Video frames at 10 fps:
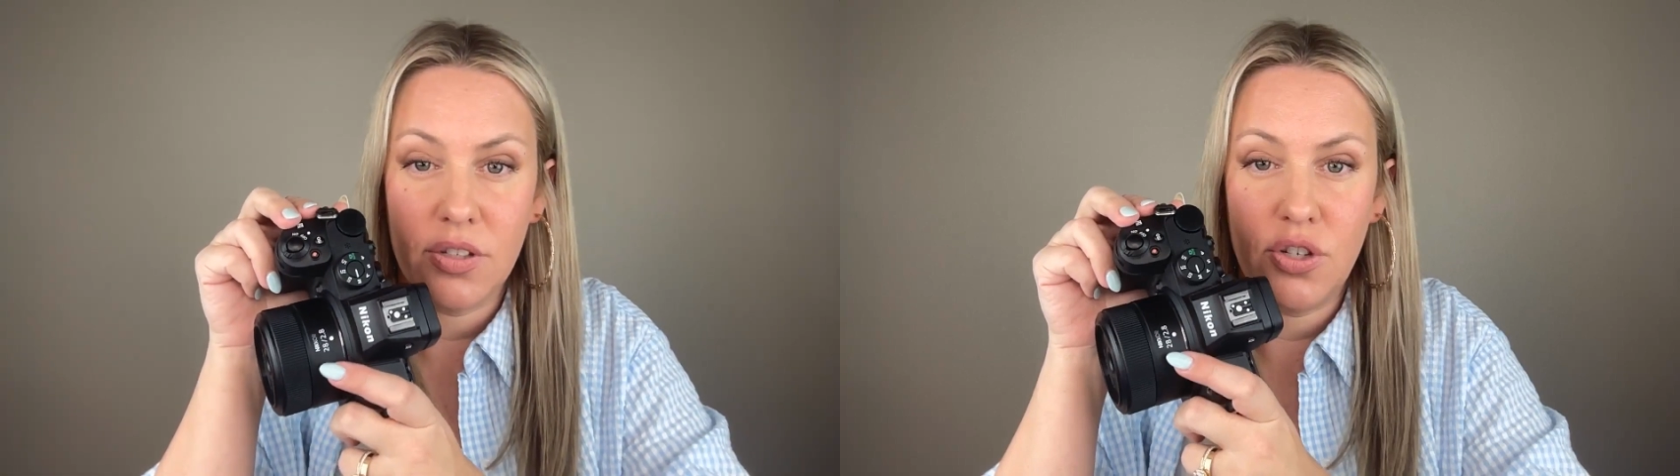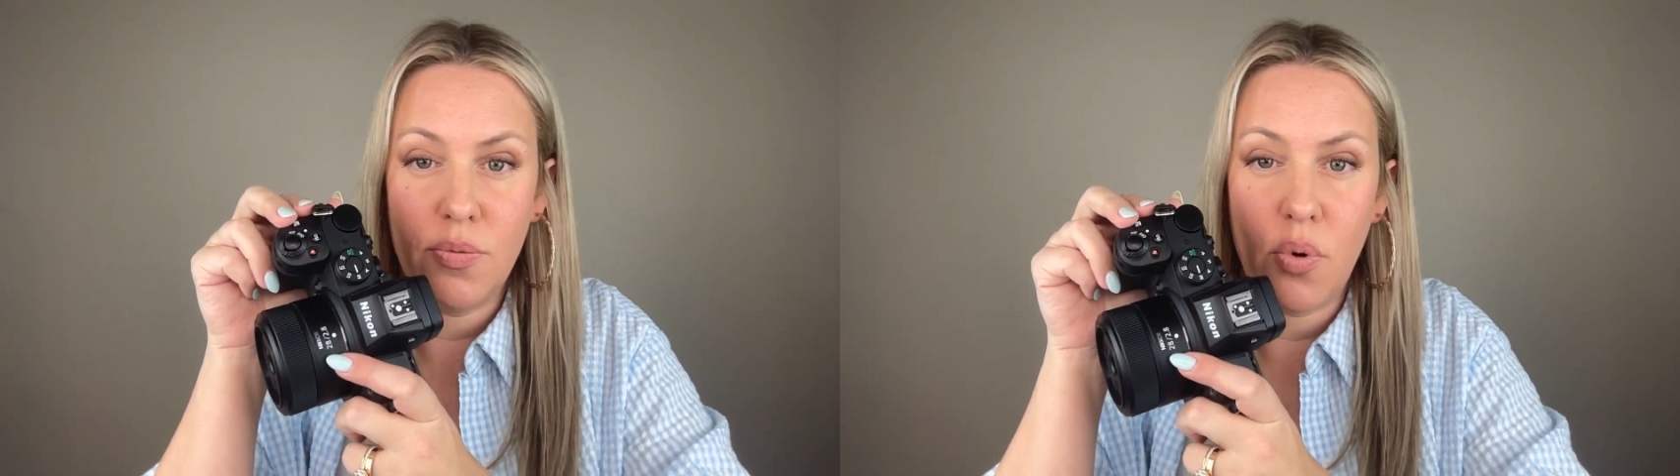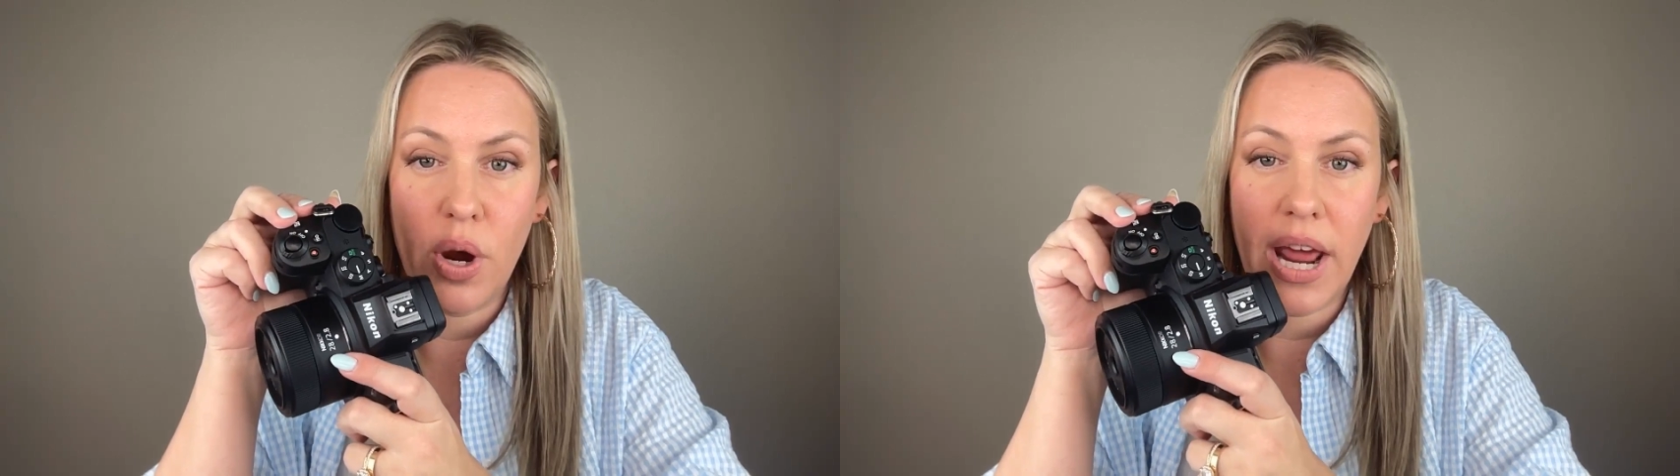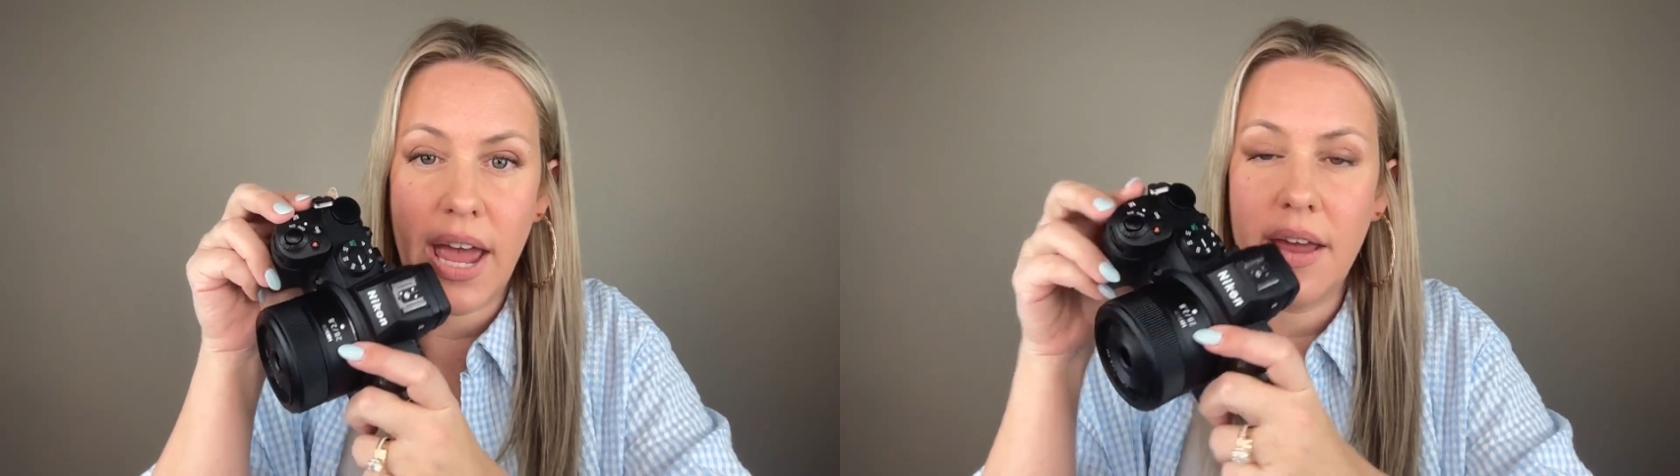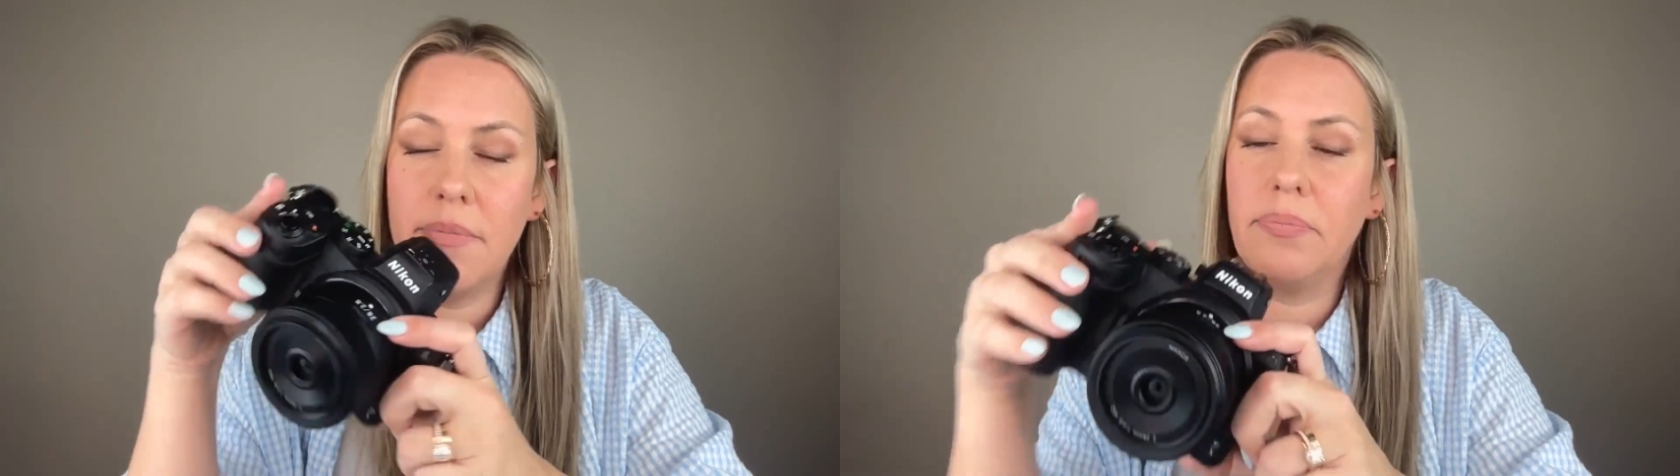
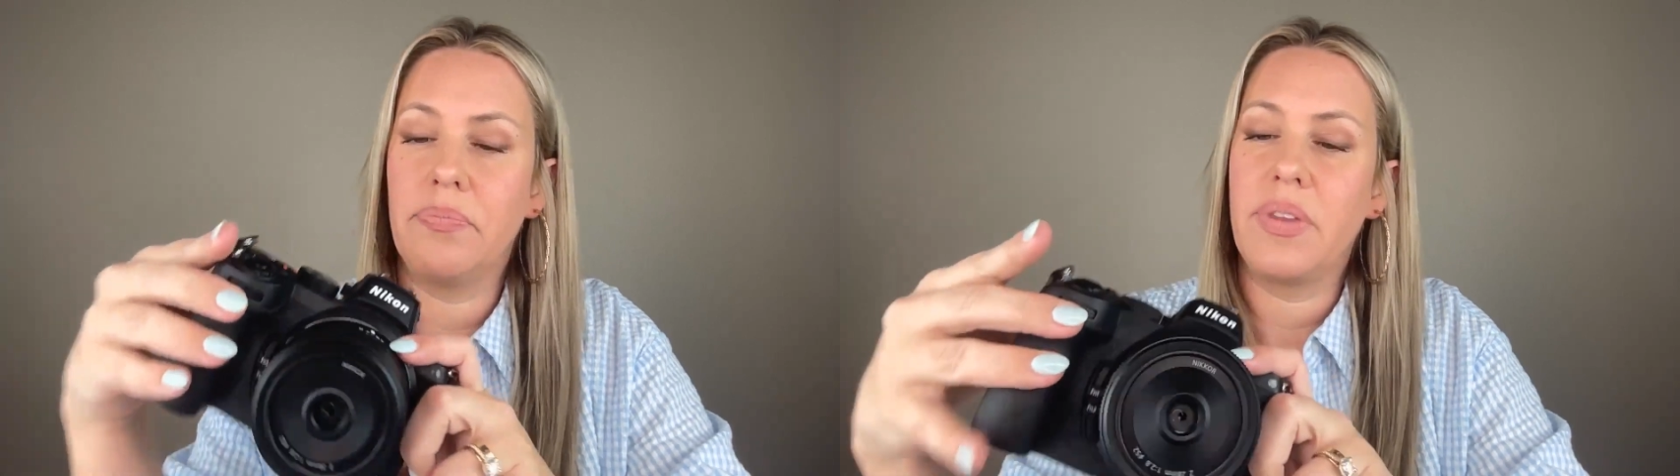2.8.